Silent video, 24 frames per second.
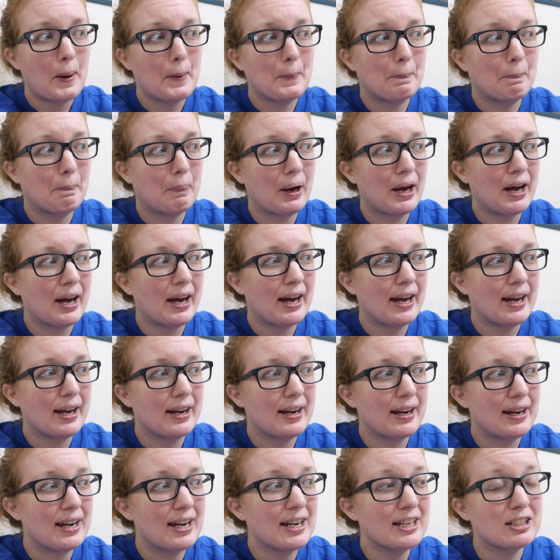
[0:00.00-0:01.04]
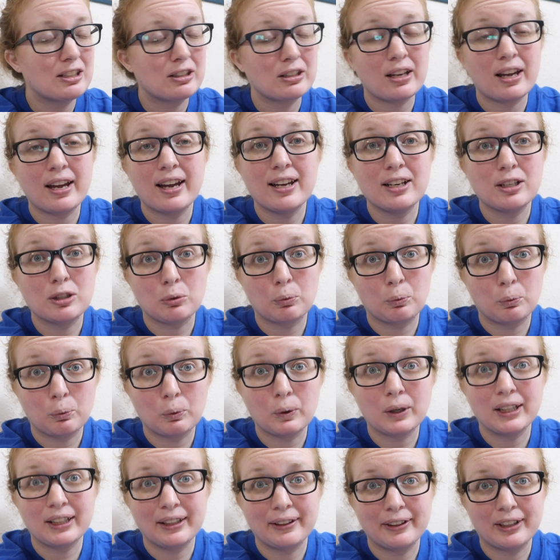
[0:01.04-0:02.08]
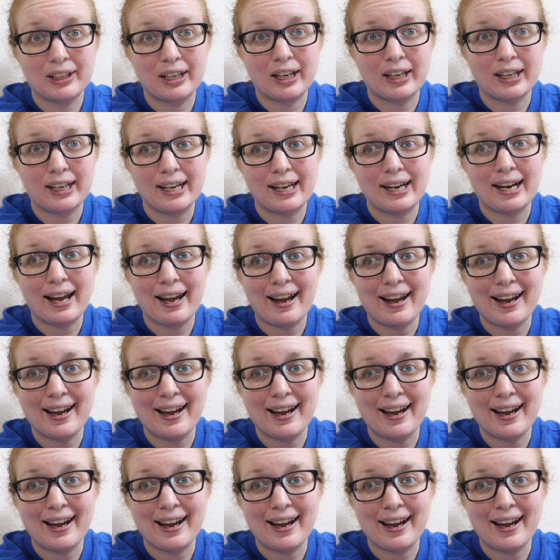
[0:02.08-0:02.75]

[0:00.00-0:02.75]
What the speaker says: but it's really good,